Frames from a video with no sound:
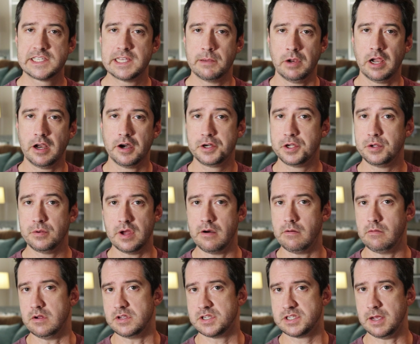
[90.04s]
Similar to
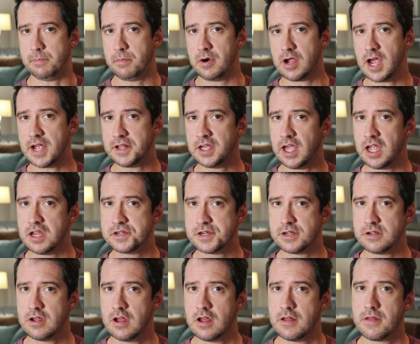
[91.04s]
a reciprocating
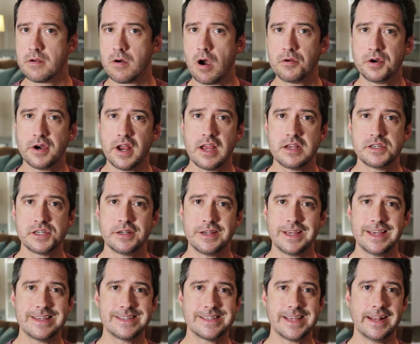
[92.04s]
engine, the rotary engine
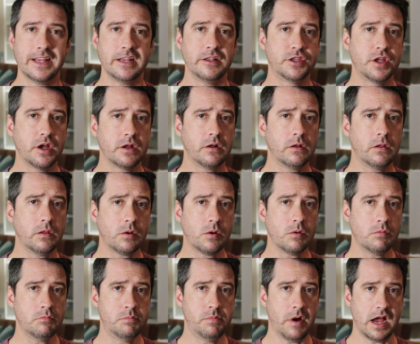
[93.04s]
is an internal
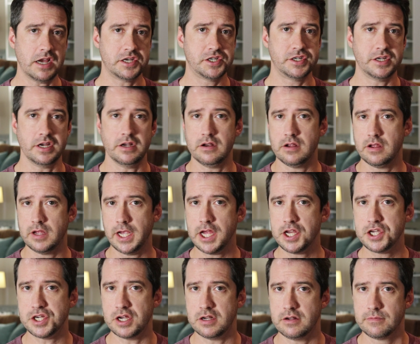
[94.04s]
combustion
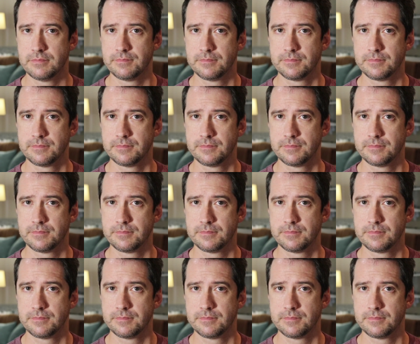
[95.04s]
engine.